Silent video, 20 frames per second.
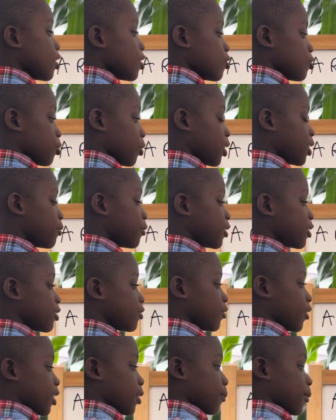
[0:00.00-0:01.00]
21
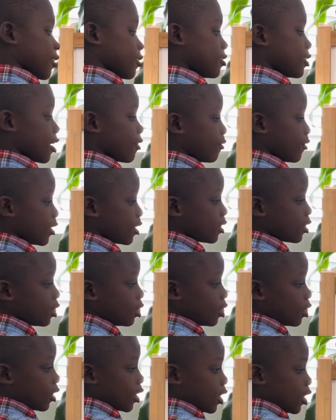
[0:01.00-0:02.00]
divided by 7,
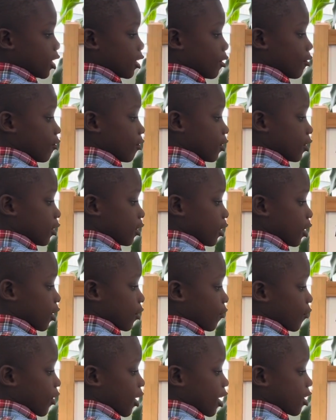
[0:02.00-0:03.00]
the
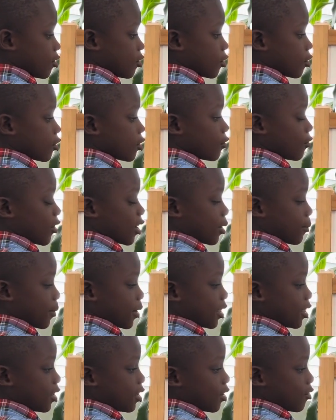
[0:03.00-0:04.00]
divisor divided by
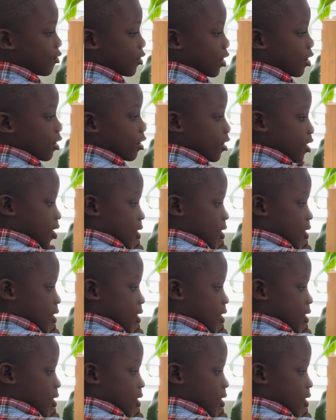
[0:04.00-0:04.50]
the dividend,